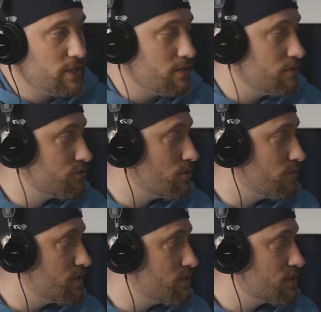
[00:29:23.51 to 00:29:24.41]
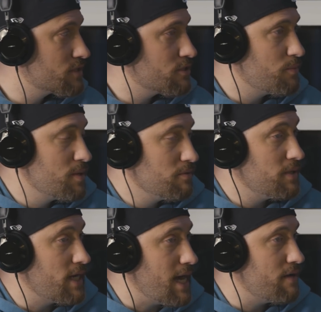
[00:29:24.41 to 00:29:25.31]
Yeah, so of the 600 people,
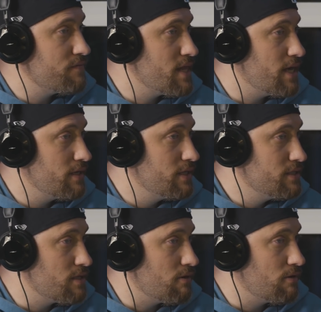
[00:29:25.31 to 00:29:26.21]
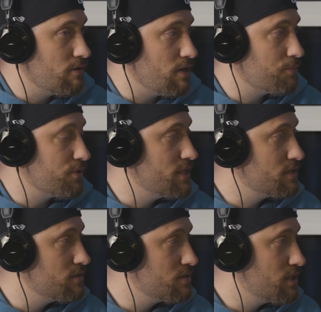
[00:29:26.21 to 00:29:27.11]
about half of that is our
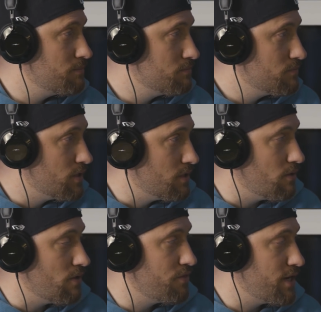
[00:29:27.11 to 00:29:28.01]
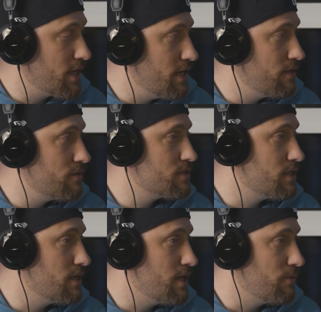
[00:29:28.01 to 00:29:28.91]
operations team, the authenticators,
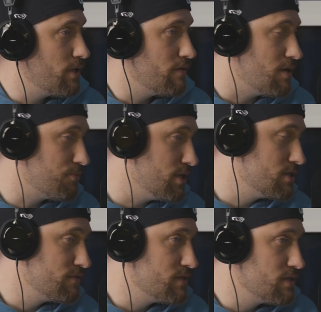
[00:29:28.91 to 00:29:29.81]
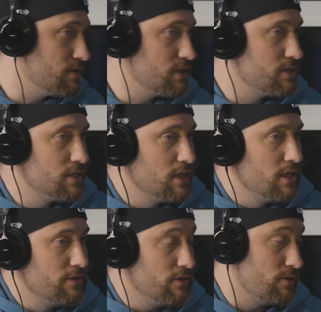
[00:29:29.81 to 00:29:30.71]
and we have operations facilities.
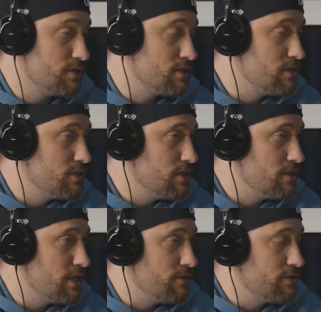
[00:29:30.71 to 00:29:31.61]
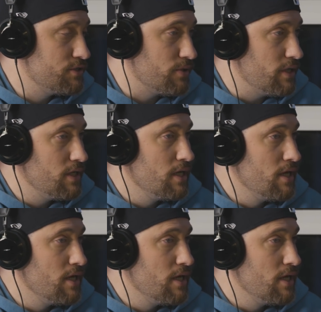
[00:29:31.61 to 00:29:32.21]
The largest is here in Detroit.